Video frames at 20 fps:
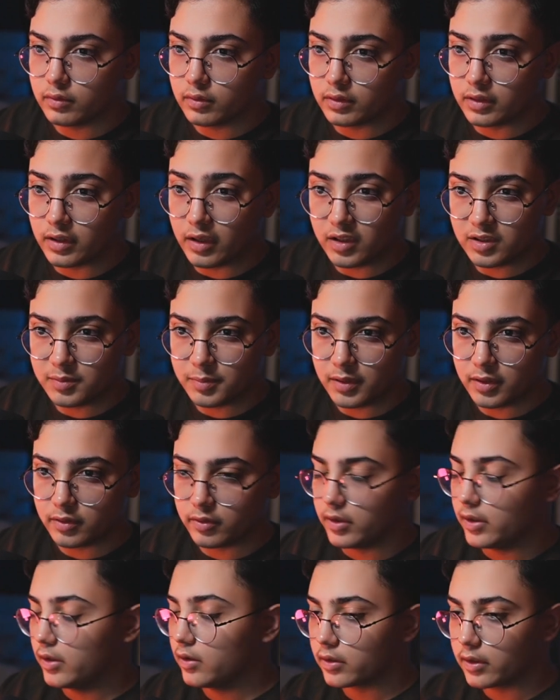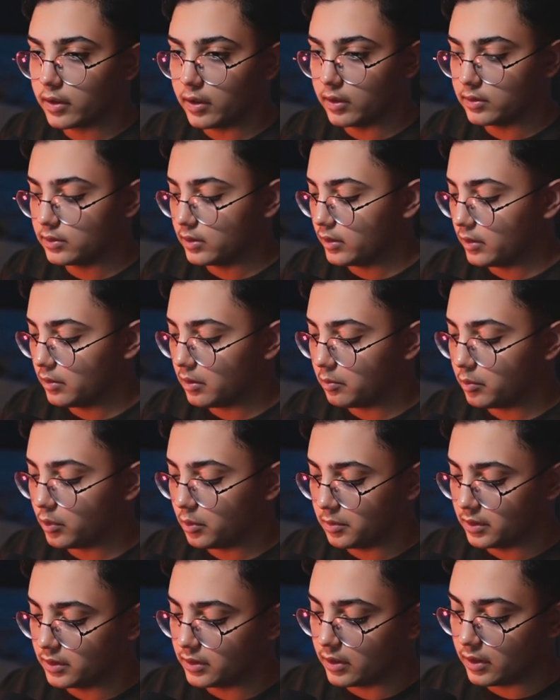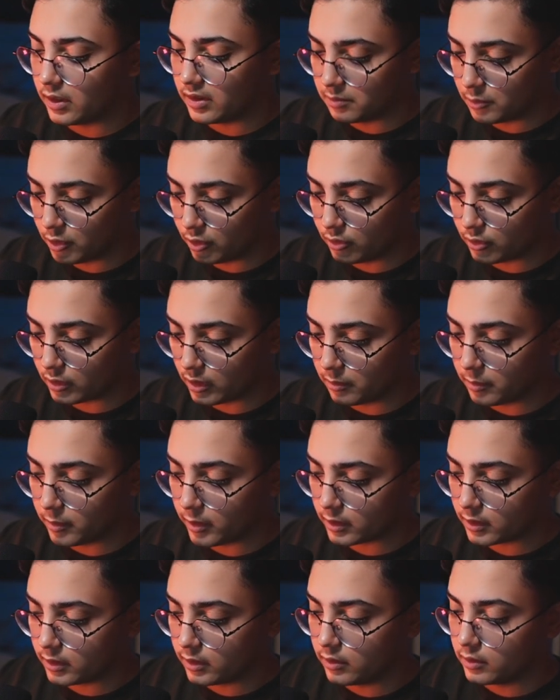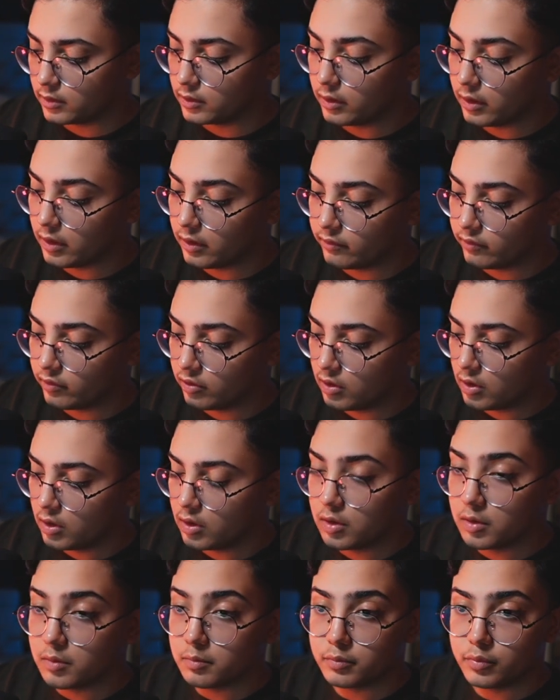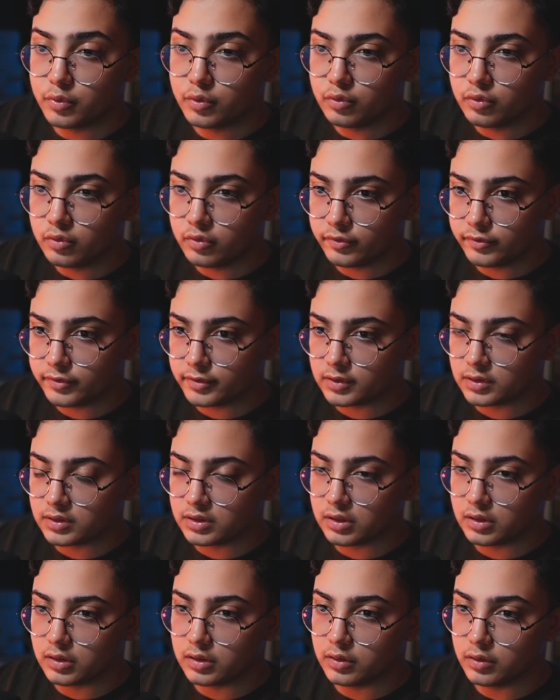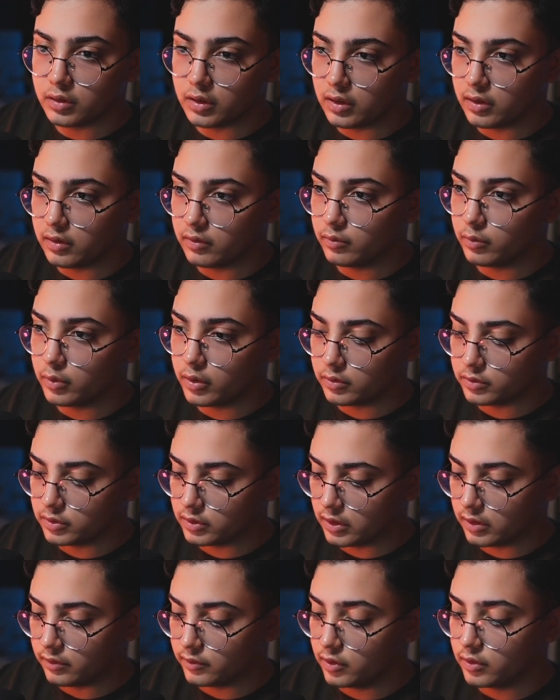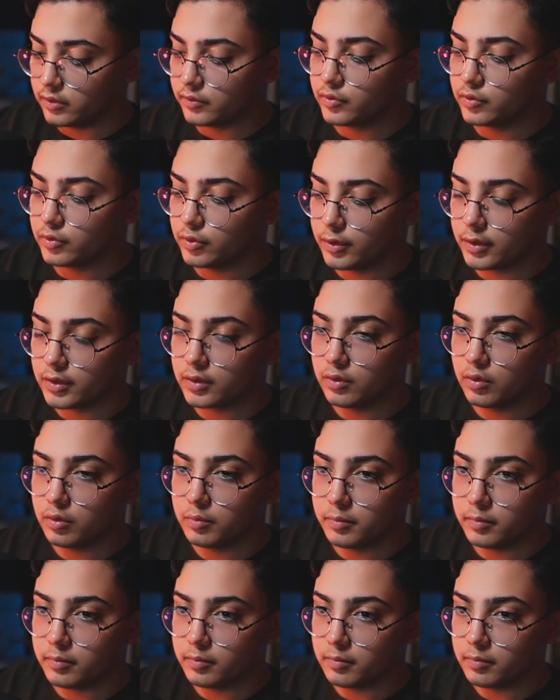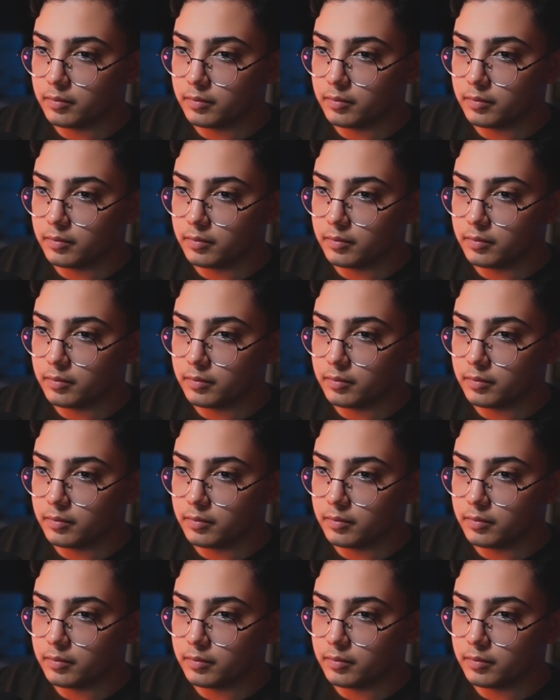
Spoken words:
Did I spell it right? Okay, I probably did. I'm not looking back. You have proofs. You have what else? You have trigonometry.